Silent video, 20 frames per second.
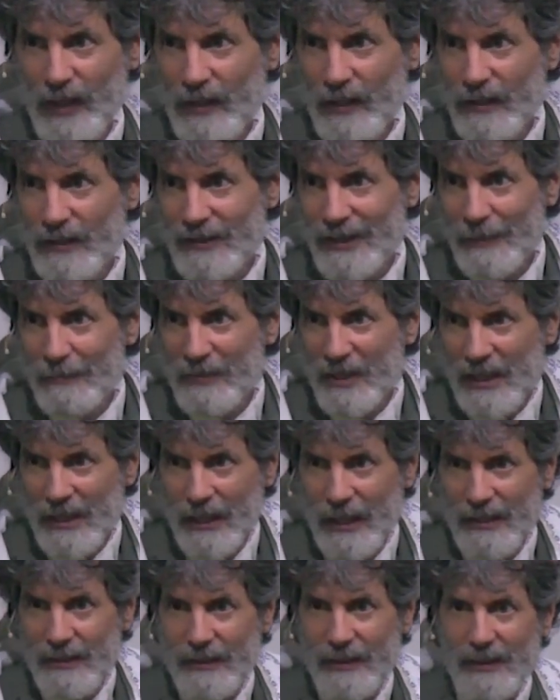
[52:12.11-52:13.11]
Accept the
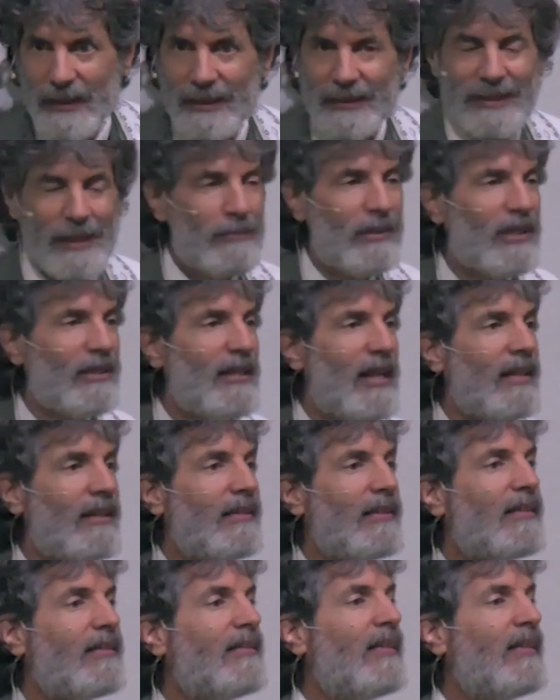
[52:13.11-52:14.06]
cleansing, accept the death to